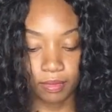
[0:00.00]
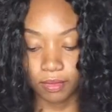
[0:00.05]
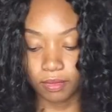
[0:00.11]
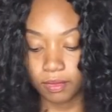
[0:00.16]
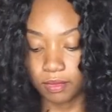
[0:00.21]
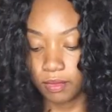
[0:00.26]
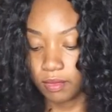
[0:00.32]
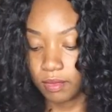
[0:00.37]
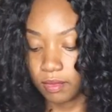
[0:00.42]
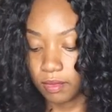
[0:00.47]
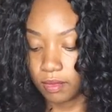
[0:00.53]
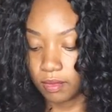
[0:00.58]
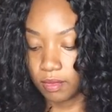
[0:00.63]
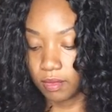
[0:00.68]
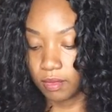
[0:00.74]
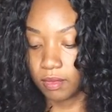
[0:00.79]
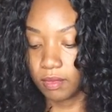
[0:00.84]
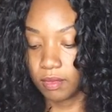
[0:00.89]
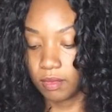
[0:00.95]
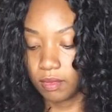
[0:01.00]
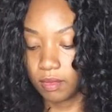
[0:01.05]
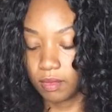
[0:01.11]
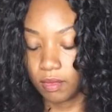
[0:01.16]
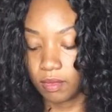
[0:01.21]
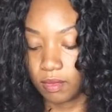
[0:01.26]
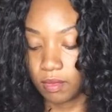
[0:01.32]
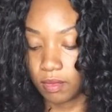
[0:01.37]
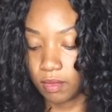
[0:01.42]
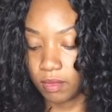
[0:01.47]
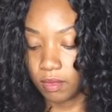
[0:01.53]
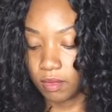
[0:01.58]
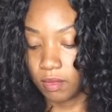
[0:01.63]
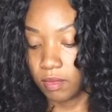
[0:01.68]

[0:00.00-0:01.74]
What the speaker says: (no one is talking)